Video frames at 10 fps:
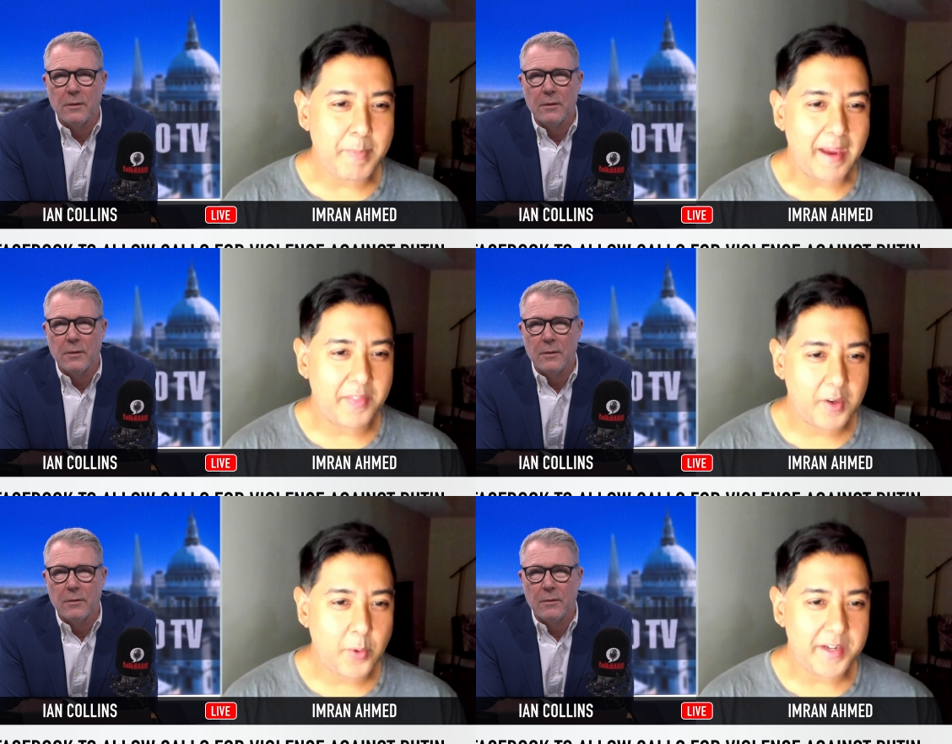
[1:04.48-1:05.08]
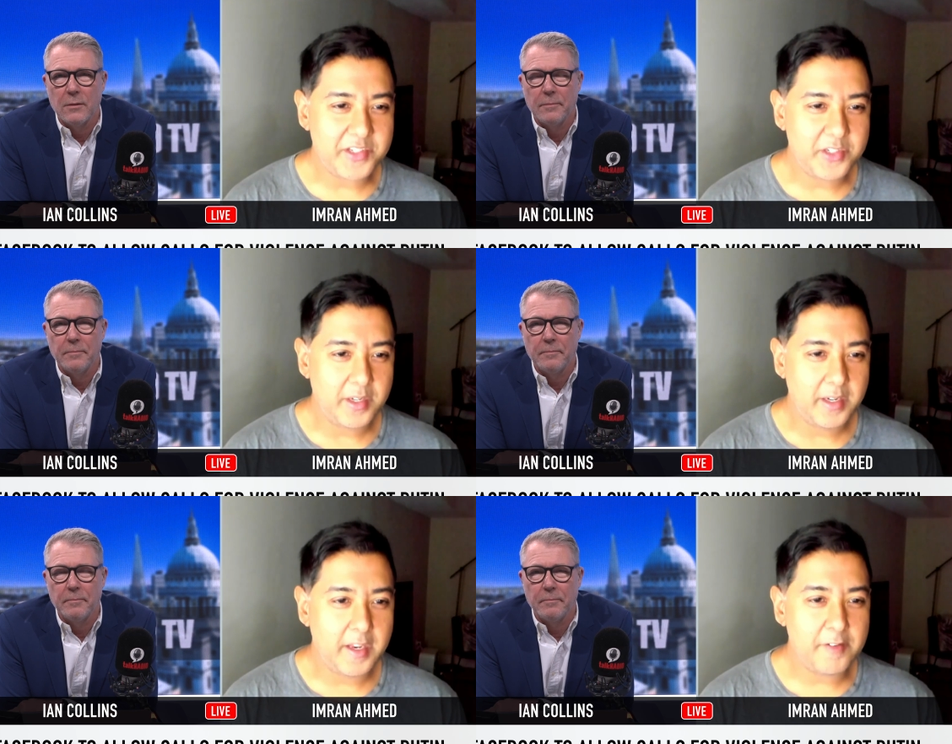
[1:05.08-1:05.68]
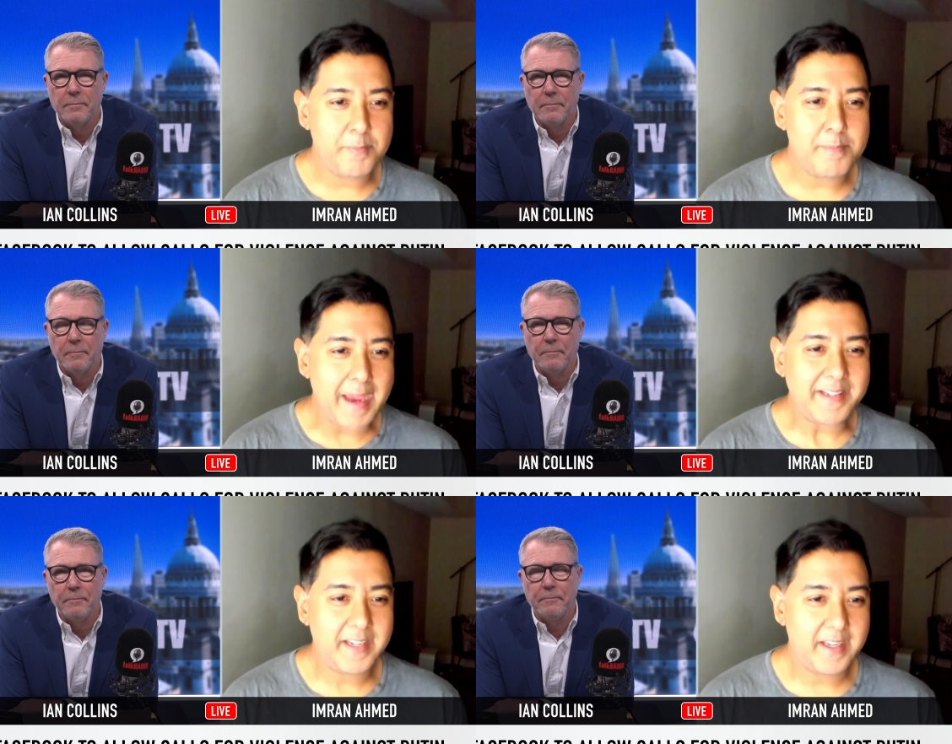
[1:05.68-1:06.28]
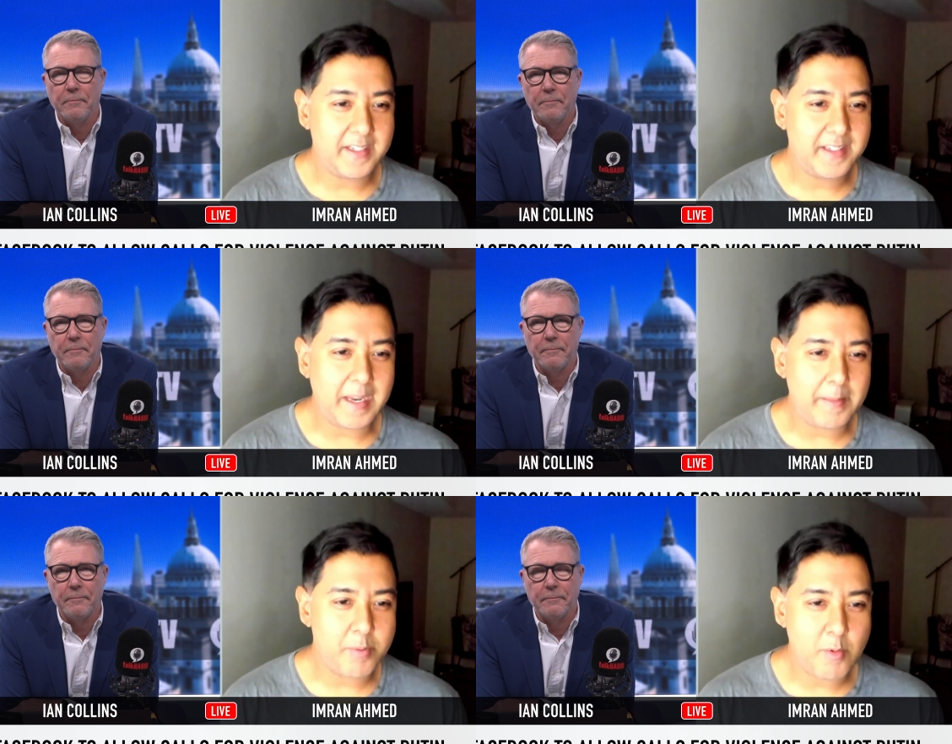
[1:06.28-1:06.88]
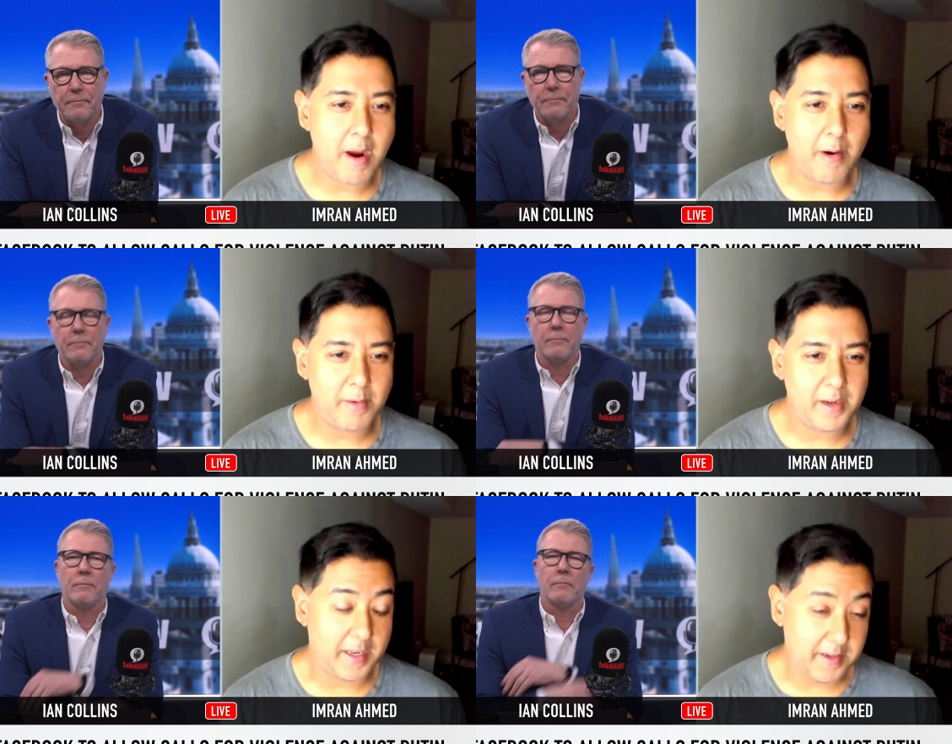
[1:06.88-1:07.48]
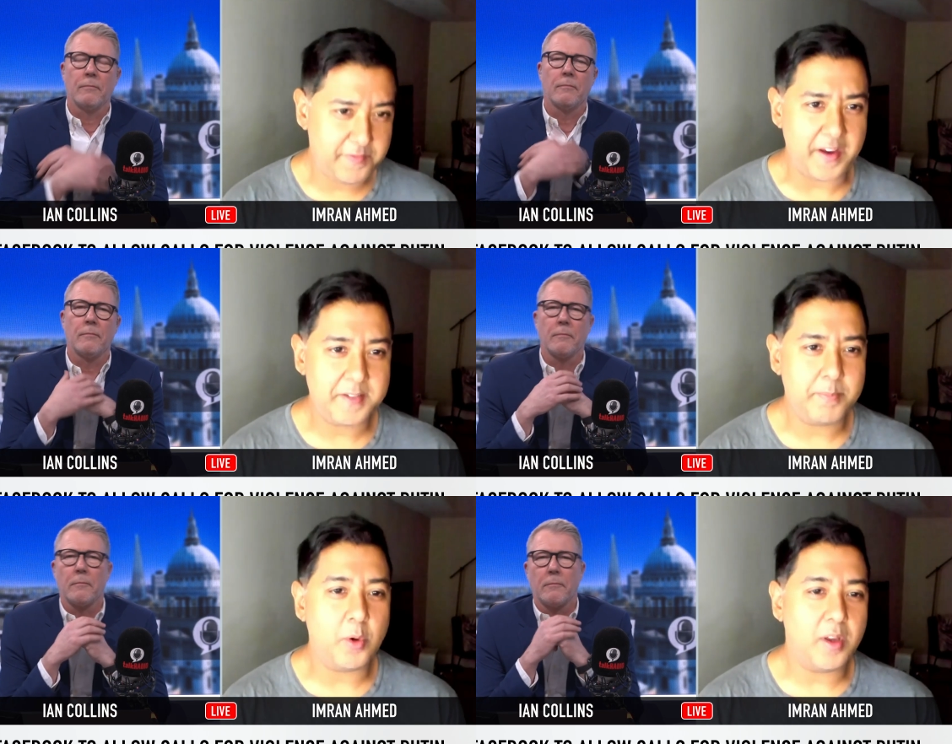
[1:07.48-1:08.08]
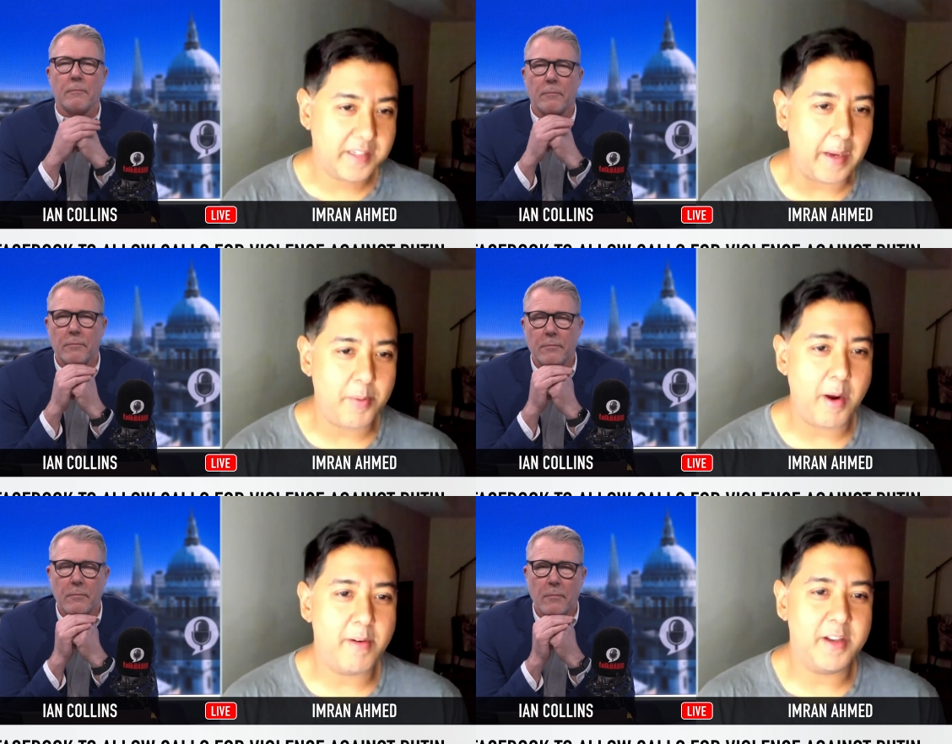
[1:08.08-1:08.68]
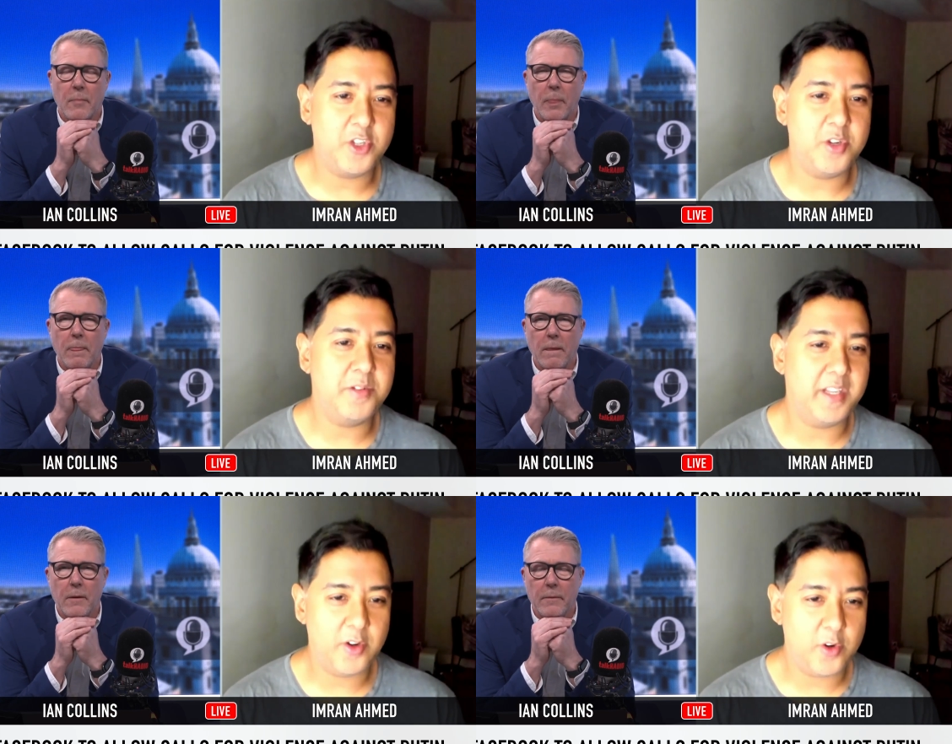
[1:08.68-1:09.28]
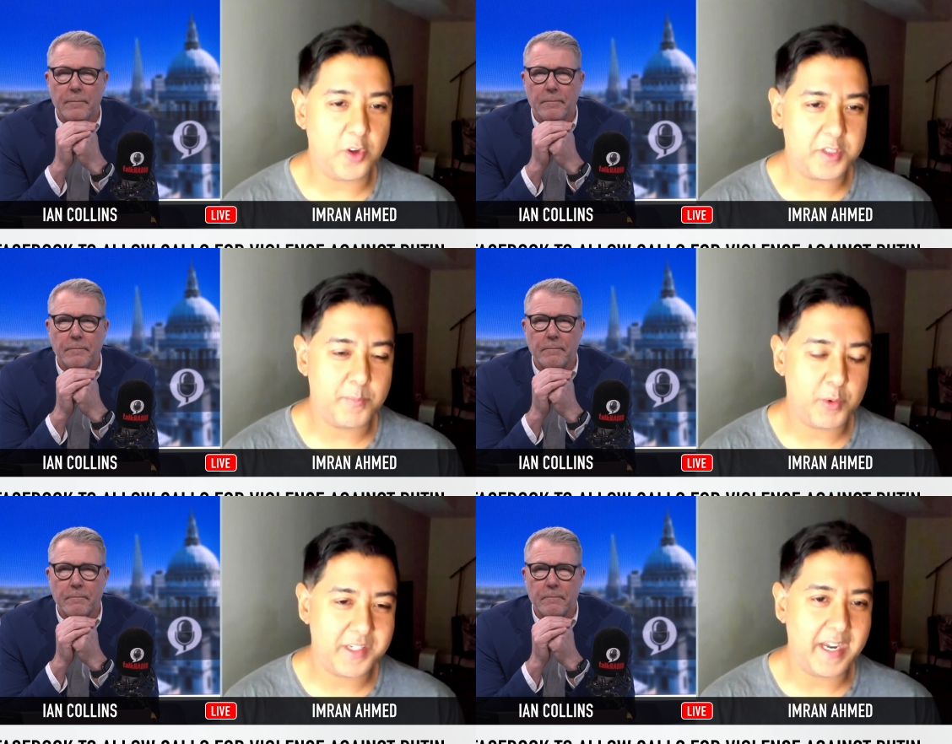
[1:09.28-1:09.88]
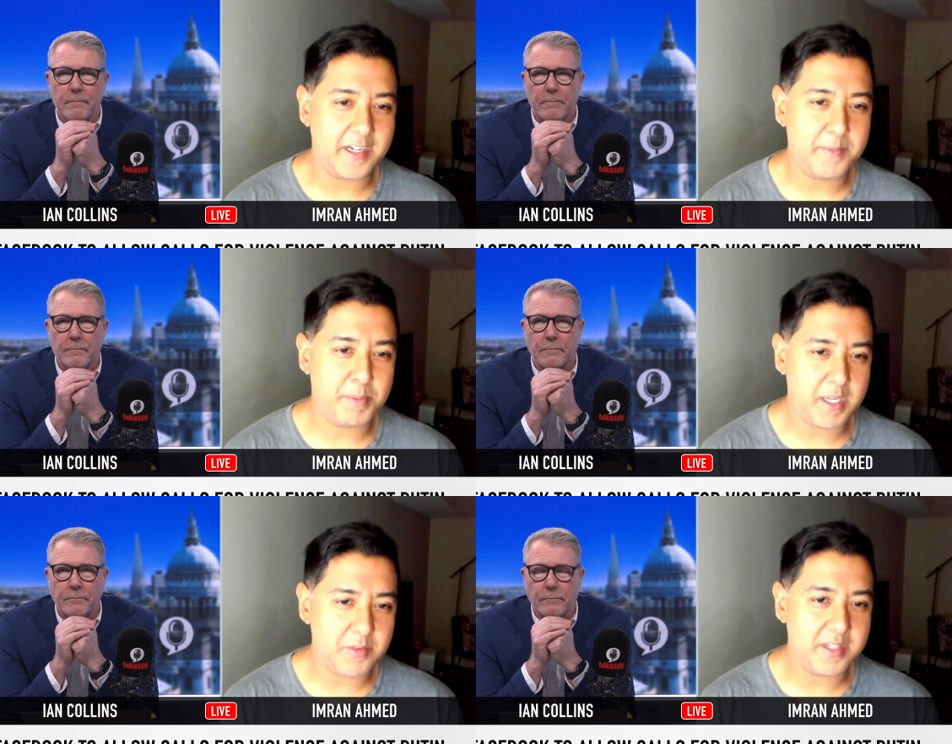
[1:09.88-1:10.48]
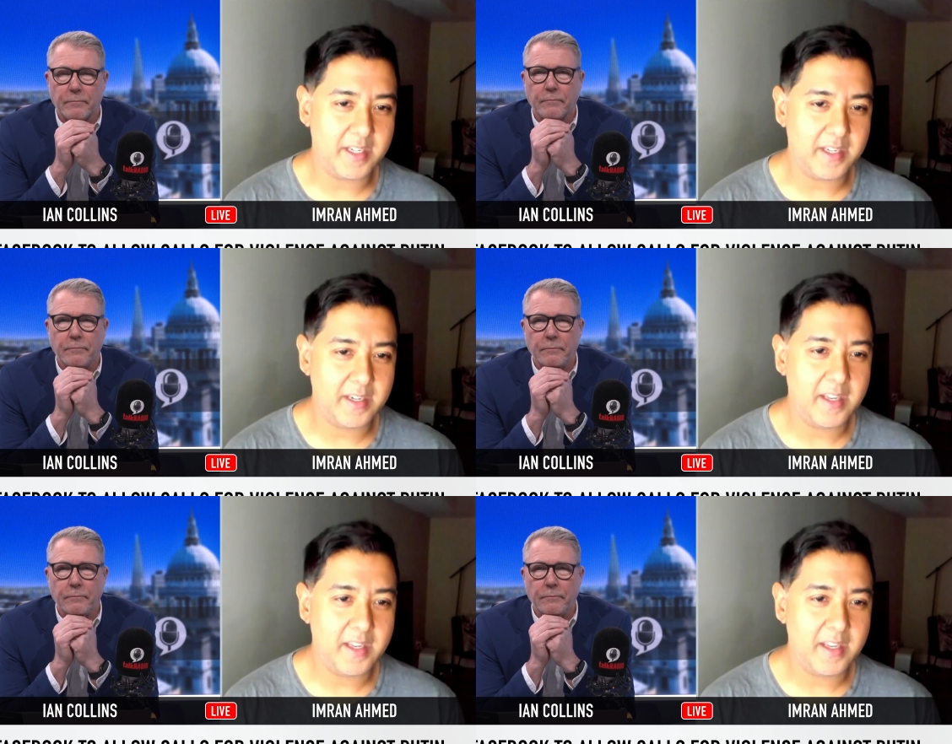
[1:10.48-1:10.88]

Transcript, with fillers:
Speaker 1: beg the question if Meta are temporarily, Facebook are temporarily choosing not to protect Putin,